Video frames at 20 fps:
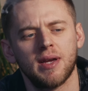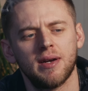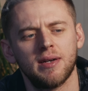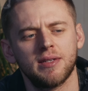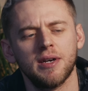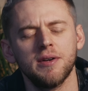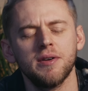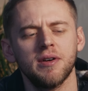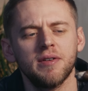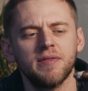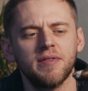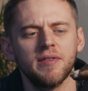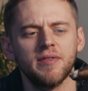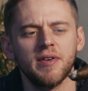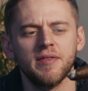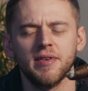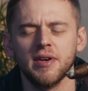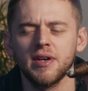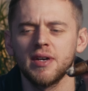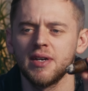Don't know
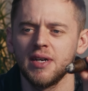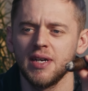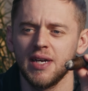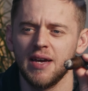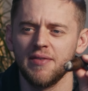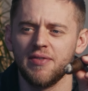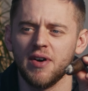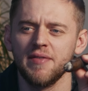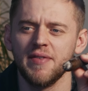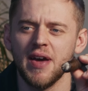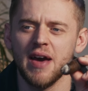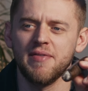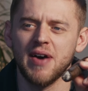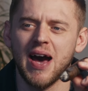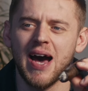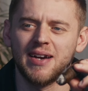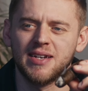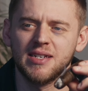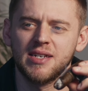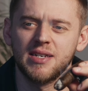if I've ever
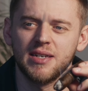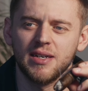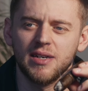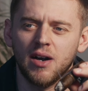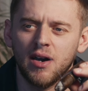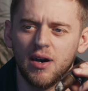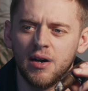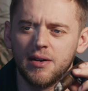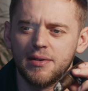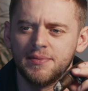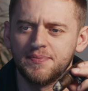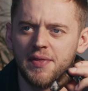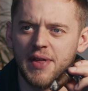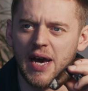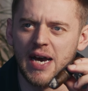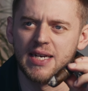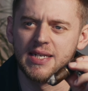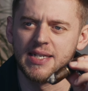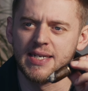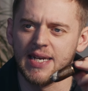had a cigar
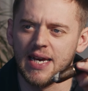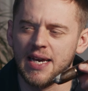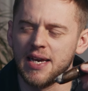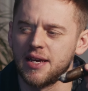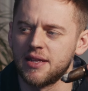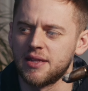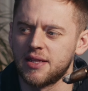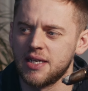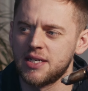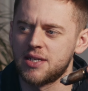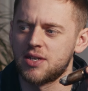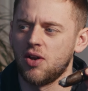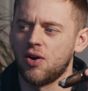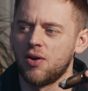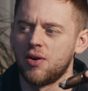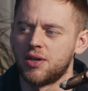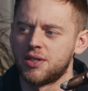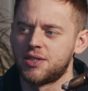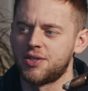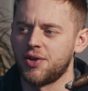that has taken this
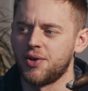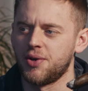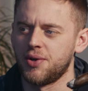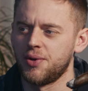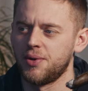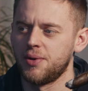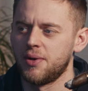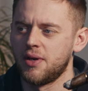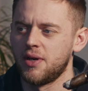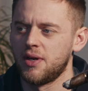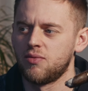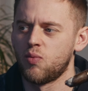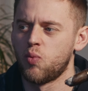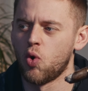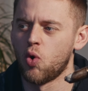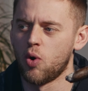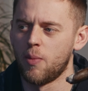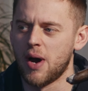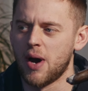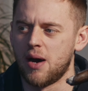long to
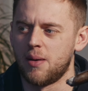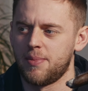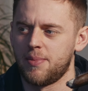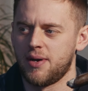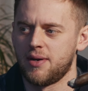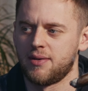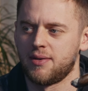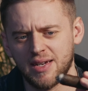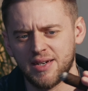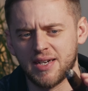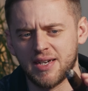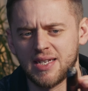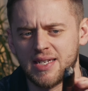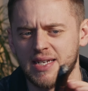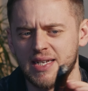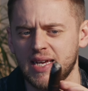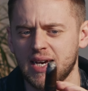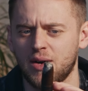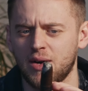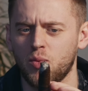warm up. And you can
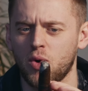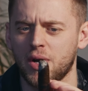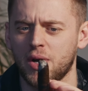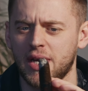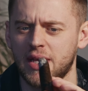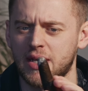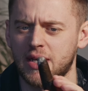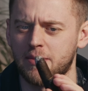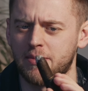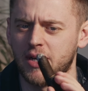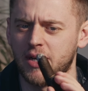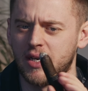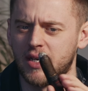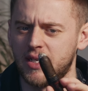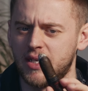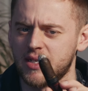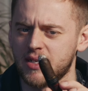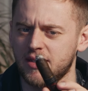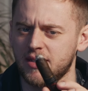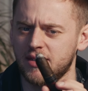see how wonky that burn
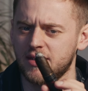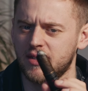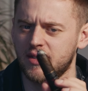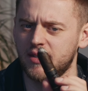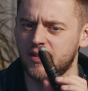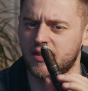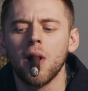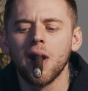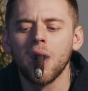is, can't you?